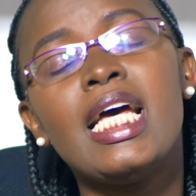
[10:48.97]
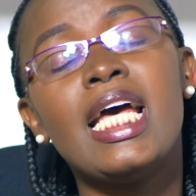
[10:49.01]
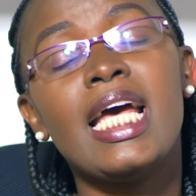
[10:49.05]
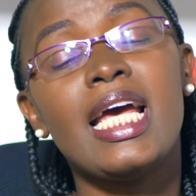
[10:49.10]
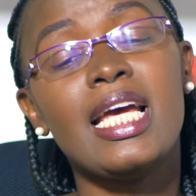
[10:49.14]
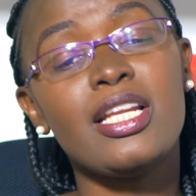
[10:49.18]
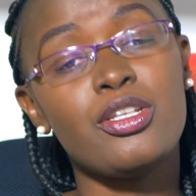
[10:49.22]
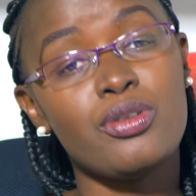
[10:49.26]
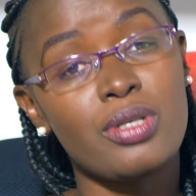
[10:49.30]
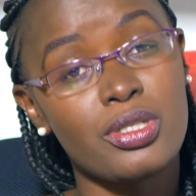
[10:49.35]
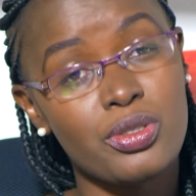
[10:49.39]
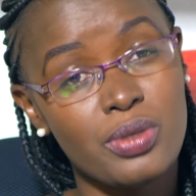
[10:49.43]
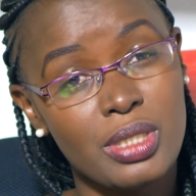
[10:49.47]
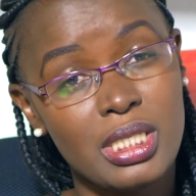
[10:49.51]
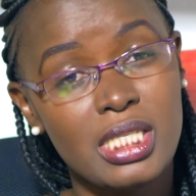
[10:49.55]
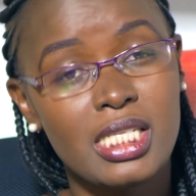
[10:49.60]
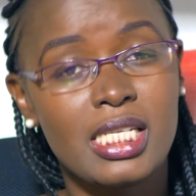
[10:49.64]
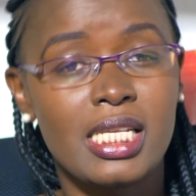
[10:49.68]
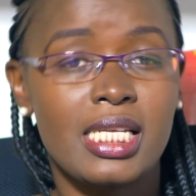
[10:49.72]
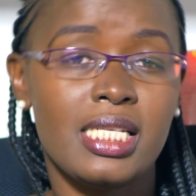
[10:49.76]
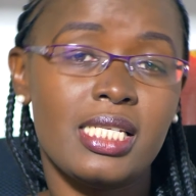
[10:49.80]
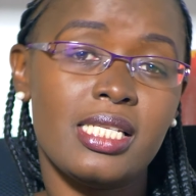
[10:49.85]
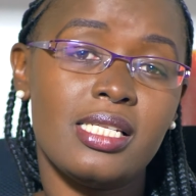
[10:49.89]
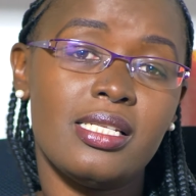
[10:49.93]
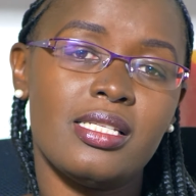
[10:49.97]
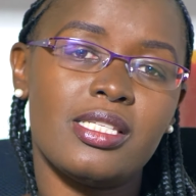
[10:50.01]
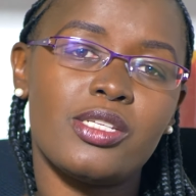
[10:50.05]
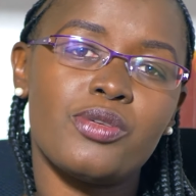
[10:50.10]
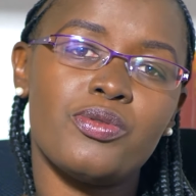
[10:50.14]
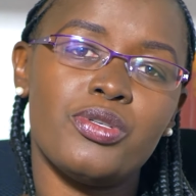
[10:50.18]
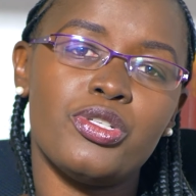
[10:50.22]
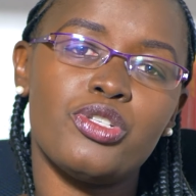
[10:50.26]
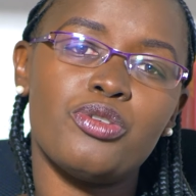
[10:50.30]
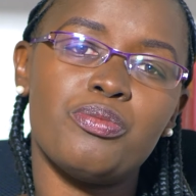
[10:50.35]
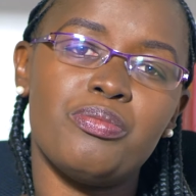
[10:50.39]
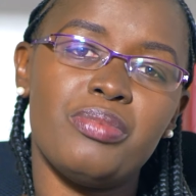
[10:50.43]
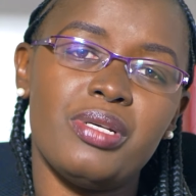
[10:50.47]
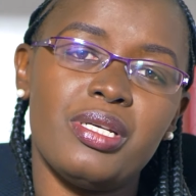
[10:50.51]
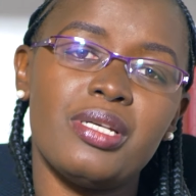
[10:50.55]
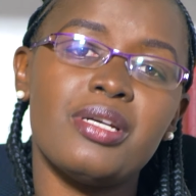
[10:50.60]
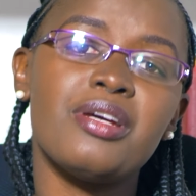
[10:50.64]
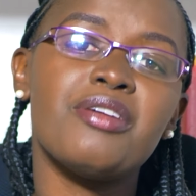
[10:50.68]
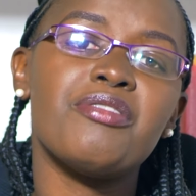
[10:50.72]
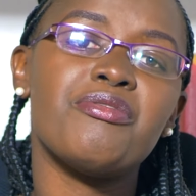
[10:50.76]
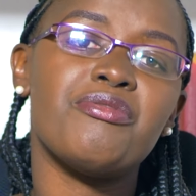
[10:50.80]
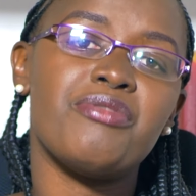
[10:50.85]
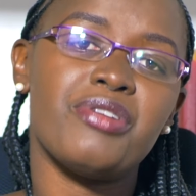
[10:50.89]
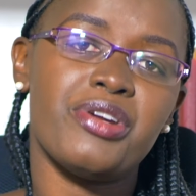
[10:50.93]
and your 2019 is going to be
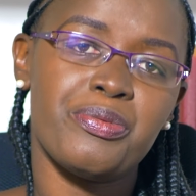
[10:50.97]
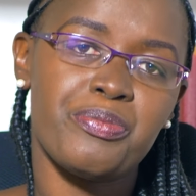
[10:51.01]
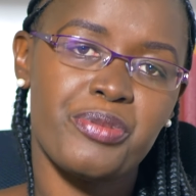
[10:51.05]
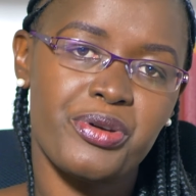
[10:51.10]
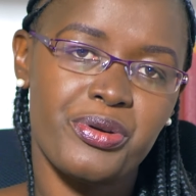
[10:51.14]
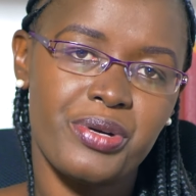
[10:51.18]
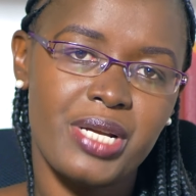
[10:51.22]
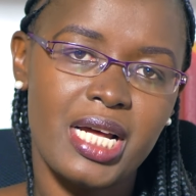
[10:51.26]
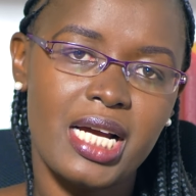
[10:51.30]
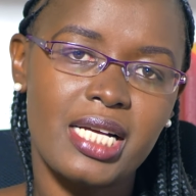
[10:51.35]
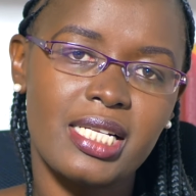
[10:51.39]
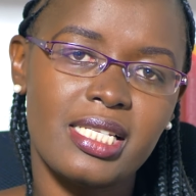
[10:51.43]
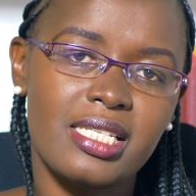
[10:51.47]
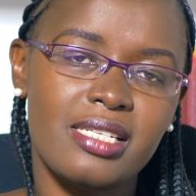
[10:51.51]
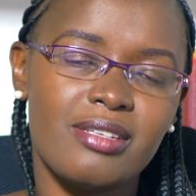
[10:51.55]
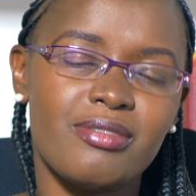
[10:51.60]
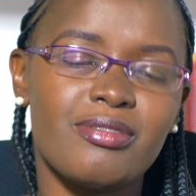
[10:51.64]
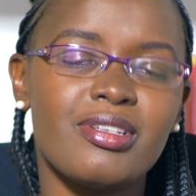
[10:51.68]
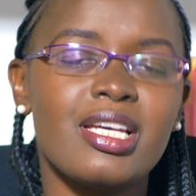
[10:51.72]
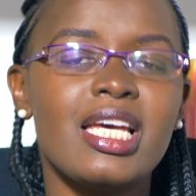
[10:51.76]
very productive.